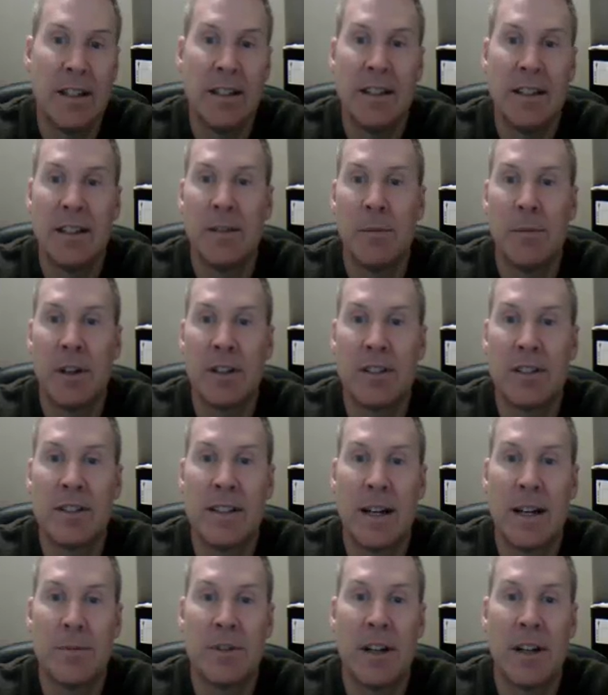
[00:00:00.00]
market
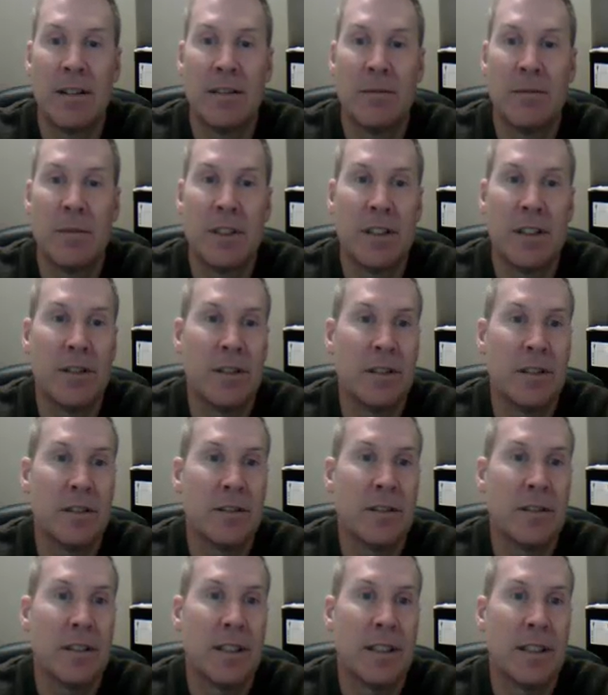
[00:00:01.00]
snapshot material.
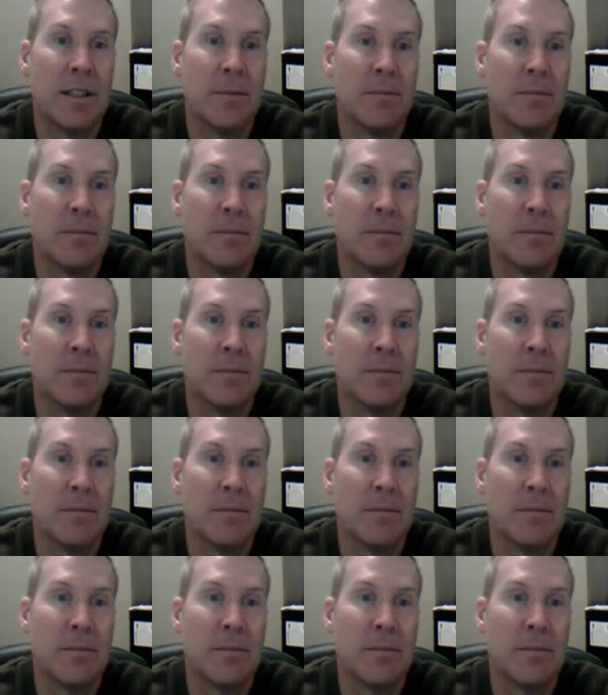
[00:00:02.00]
And